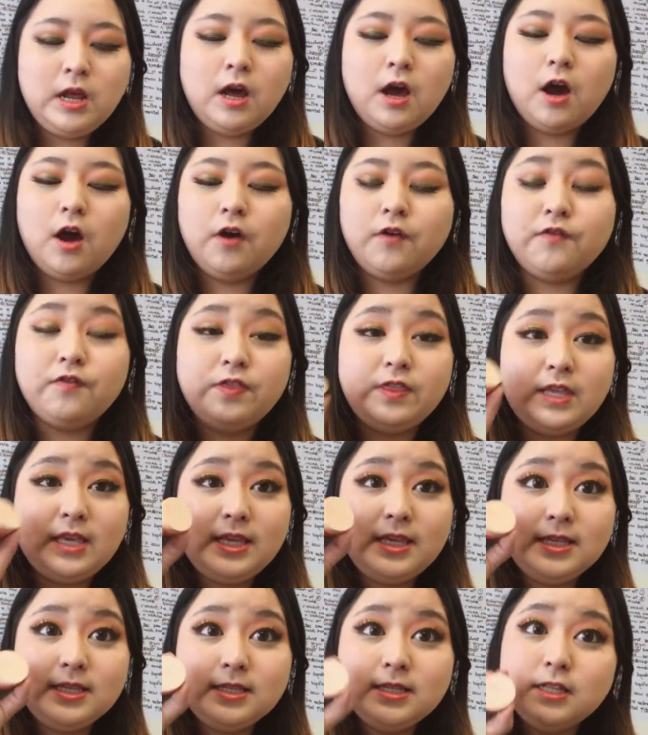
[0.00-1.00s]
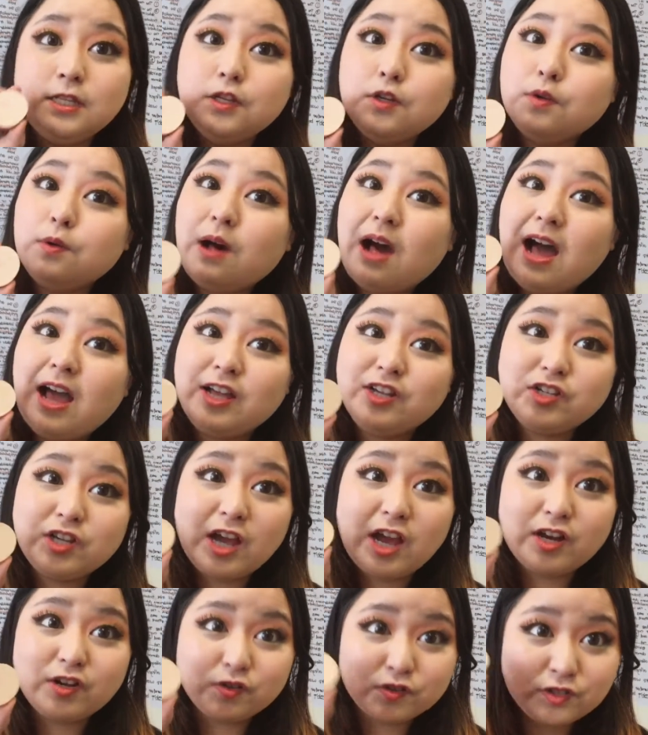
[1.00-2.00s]
of these little
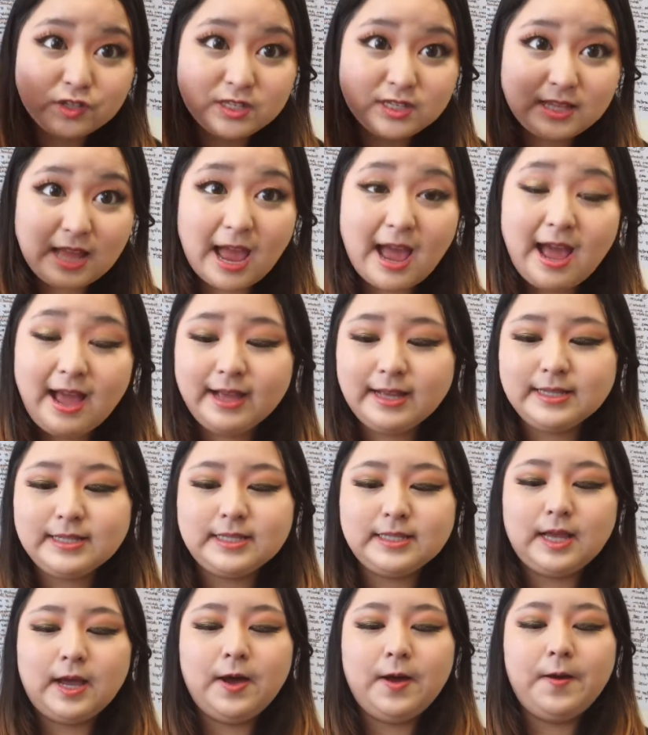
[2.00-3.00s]
eyeshadow stacks.